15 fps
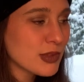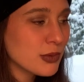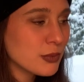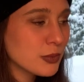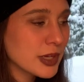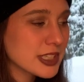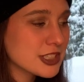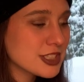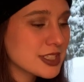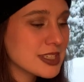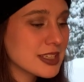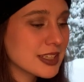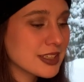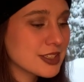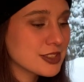which
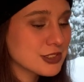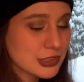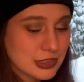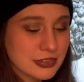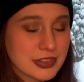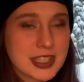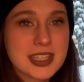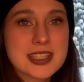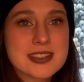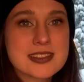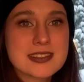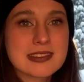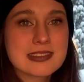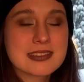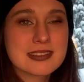truthfully is
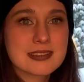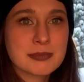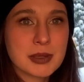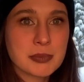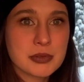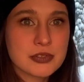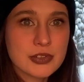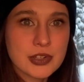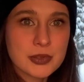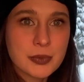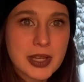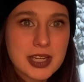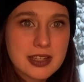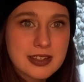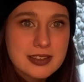my preferred way
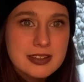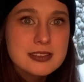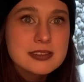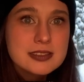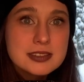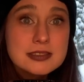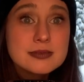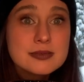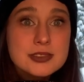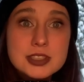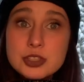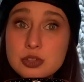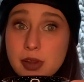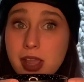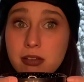to, to
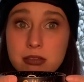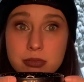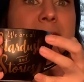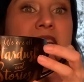drown.